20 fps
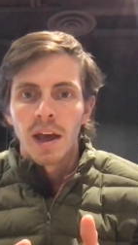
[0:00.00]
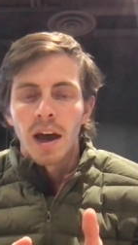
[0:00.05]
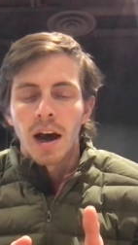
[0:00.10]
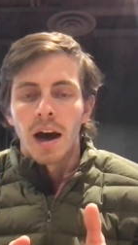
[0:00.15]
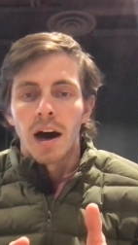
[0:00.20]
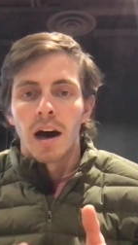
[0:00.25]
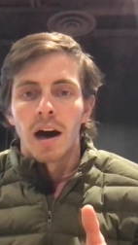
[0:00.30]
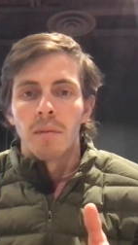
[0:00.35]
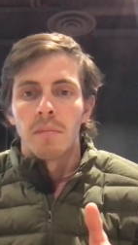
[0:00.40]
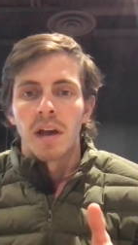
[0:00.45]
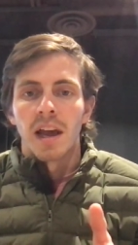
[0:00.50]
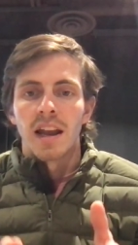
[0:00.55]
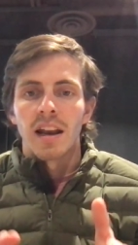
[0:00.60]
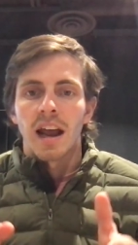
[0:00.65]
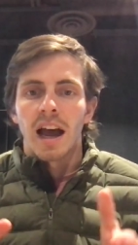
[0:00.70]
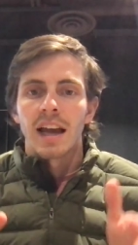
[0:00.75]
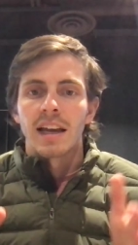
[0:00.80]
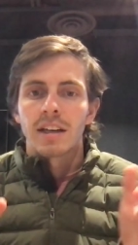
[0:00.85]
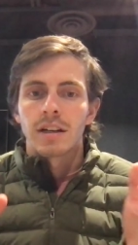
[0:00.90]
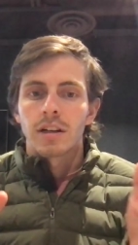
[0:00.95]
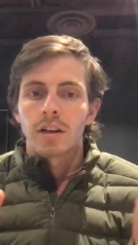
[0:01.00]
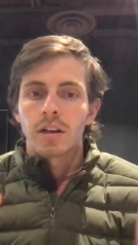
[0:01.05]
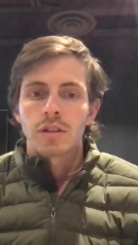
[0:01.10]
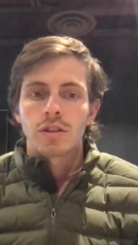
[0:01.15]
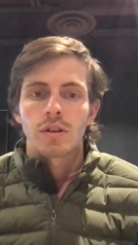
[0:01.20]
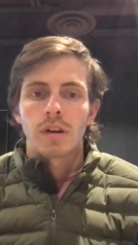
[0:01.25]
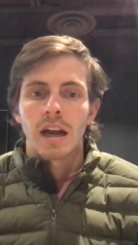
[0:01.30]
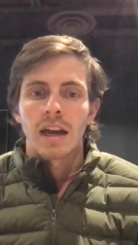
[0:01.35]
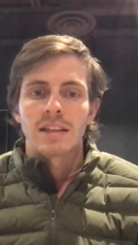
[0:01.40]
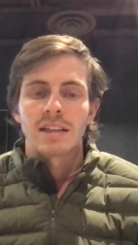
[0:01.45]
And I encourage
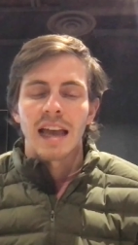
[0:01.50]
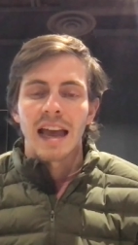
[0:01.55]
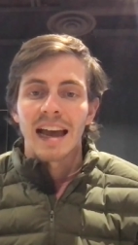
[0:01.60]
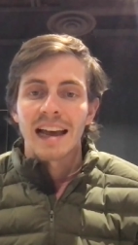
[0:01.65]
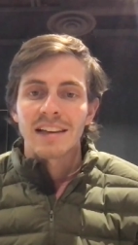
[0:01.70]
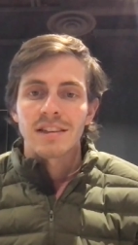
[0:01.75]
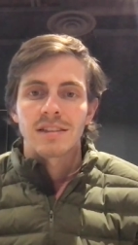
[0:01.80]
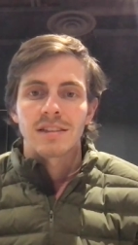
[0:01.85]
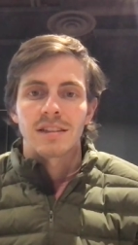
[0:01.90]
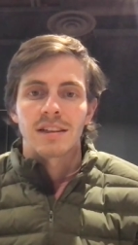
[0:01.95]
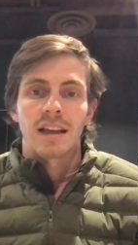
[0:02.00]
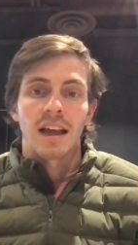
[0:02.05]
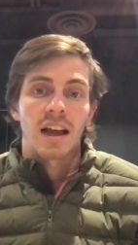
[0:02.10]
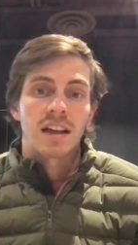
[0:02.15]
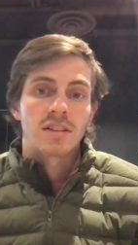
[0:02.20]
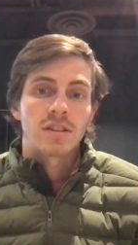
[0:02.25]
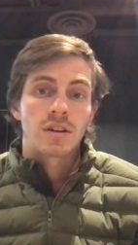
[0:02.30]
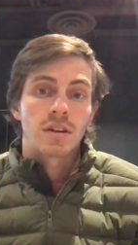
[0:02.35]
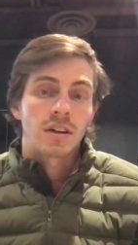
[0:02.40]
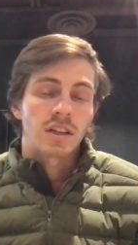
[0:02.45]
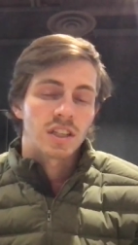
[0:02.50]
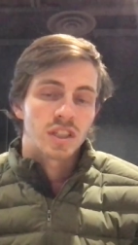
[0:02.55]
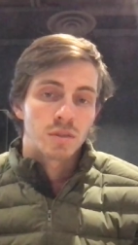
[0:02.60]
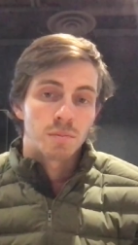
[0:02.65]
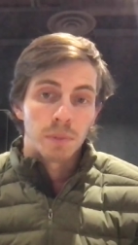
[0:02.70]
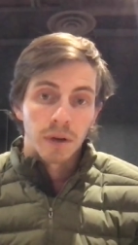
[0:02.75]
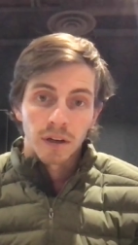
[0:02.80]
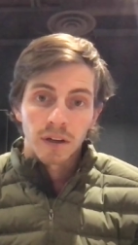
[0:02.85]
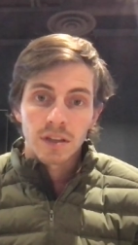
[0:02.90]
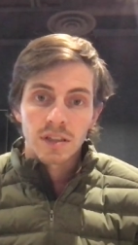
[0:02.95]
you guys, as you're
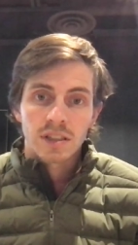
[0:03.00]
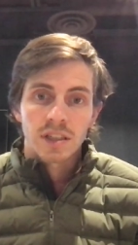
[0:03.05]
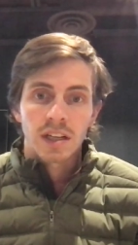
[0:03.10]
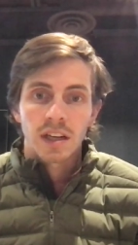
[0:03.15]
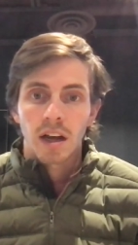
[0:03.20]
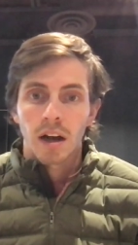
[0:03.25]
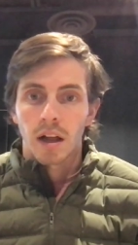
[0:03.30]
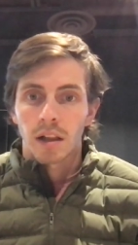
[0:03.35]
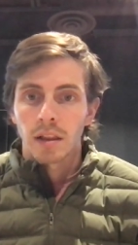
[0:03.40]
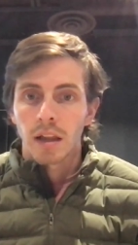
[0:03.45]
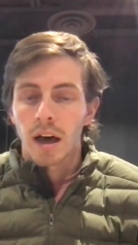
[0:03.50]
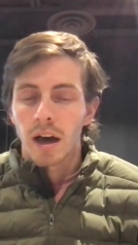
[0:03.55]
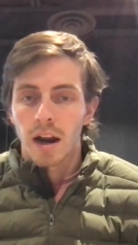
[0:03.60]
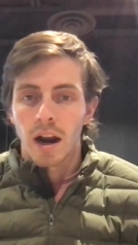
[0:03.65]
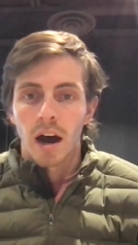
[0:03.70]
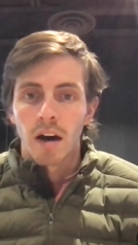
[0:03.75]
experiencing a lot